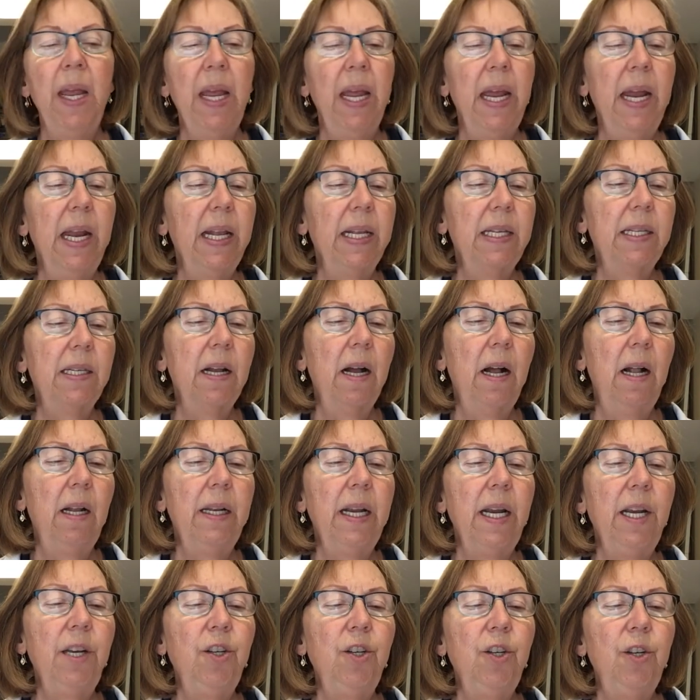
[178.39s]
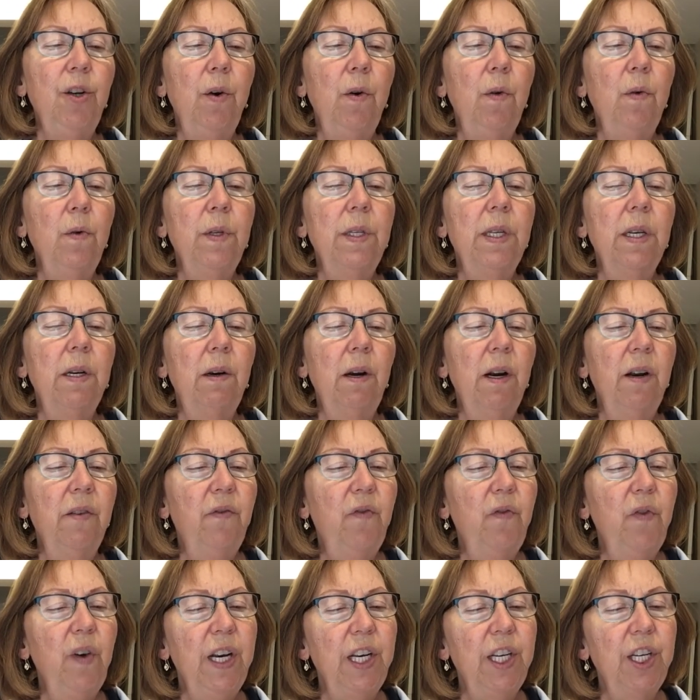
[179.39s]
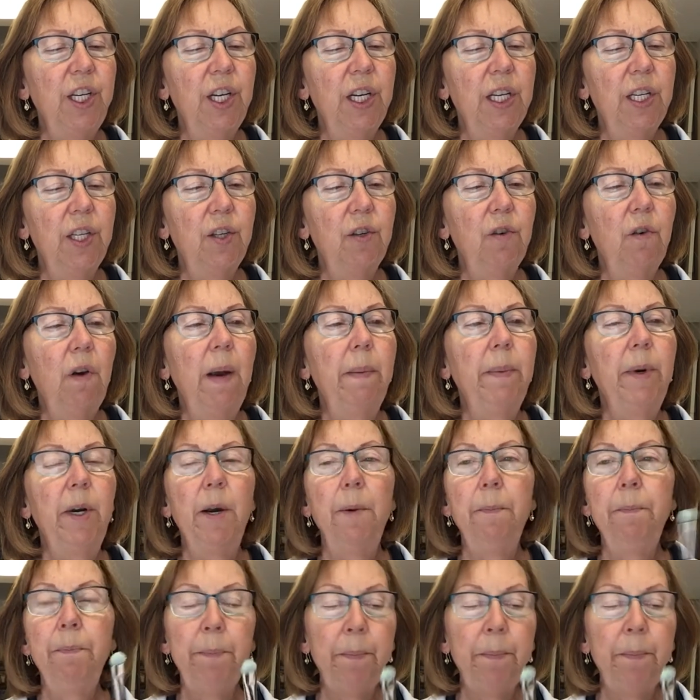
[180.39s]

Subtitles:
and it's called a Joe's or a Fritsch scrubber.